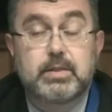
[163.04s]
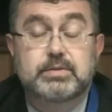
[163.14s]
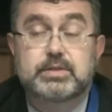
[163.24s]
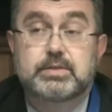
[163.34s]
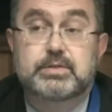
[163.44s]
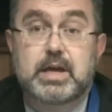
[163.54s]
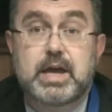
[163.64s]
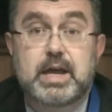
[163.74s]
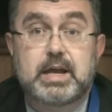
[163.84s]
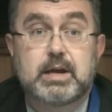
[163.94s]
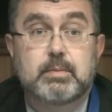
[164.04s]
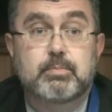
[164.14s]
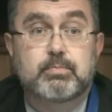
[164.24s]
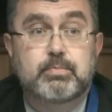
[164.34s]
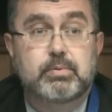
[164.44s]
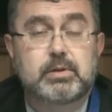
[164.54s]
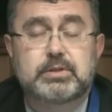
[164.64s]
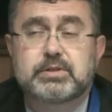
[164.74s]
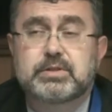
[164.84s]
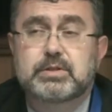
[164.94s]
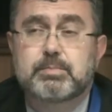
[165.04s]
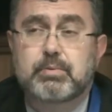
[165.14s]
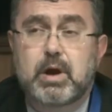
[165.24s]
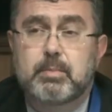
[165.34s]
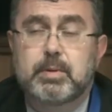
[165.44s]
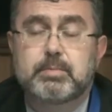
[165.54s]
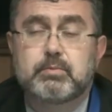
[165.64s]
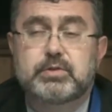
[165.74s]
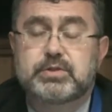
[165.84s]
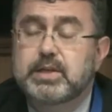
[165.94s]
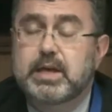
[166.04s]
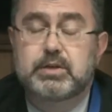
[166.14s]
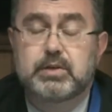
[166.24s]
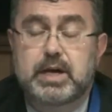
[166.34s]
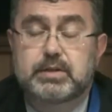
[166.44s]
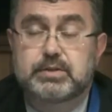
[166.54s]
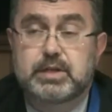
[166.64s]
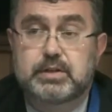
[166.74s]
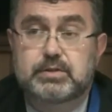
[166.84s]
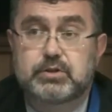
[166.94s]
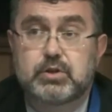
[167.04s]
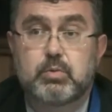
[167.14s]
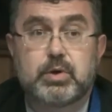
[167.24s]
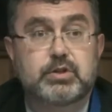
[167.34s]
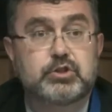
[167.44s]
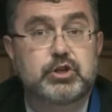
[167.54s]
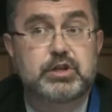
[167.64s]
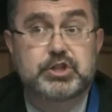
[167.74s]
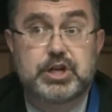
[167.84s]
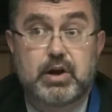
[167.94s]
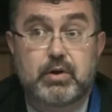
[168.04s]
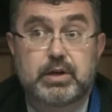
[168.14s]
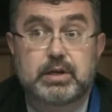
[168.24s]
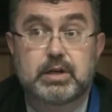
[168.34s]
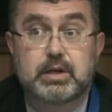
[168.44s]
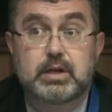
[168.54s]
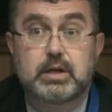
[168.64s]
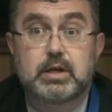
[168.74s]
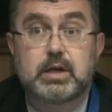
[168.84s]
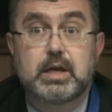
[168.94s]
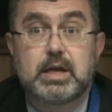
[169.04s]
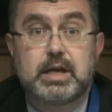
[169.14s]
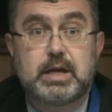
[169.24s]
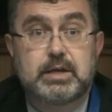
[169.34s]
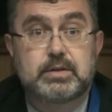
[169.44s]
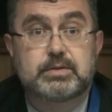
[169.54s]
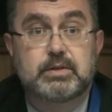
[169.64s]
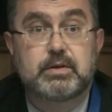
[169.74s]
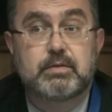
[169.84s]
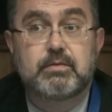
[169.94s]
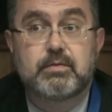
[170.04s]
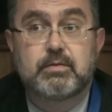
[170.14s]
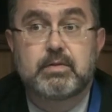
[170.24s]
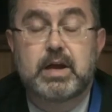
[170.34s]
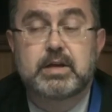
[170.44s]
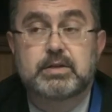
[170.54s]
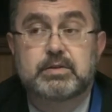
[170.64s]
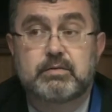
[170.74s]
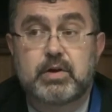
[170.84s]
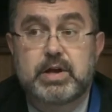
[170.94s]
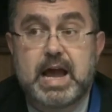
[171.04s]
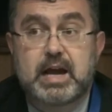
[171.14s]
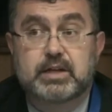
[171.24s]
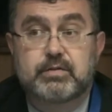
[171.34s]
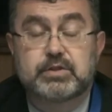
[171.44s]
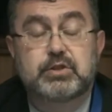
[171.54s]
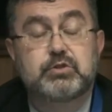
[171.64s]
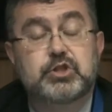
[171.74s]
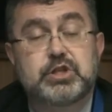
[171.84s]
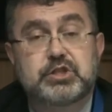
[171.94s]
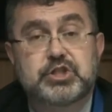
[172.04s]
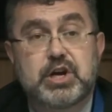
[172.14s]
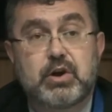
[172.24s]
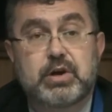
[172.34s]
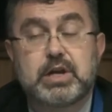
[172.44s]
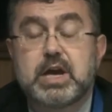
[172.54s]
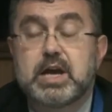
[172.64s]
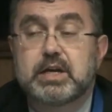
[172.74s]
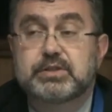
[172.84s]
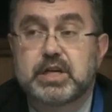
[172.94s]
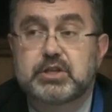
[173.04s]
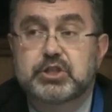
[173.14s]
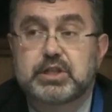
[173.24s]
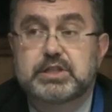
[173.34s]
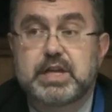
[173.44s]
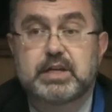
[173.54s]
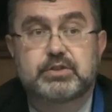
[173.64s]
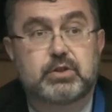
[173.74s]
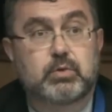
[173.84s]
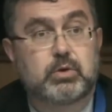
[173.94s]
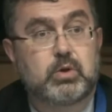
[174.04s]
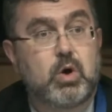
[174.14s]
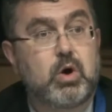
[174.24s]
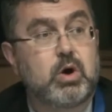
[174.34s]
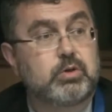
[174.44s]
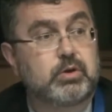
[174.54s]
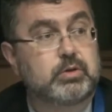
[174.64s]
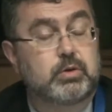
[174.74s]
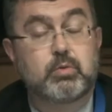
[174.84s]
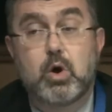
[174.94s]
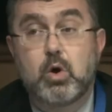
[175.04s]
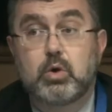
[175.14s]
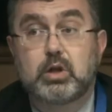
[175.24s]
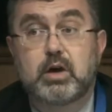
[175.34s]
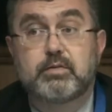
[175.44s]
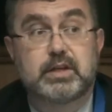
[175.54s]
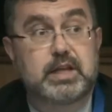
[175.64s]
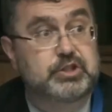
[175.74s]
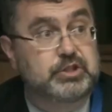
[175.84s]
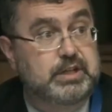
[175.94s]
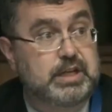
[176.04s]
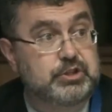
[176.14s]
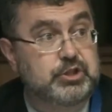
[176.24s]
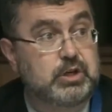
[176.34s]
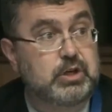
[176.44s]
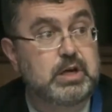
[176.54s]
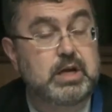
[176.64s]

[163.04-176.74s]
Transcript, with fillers: This is a this is a problem. We see that in the United States too, where the judiciary is uh, very activist. The judiciary essentially takes the law, the, the role of the legislature,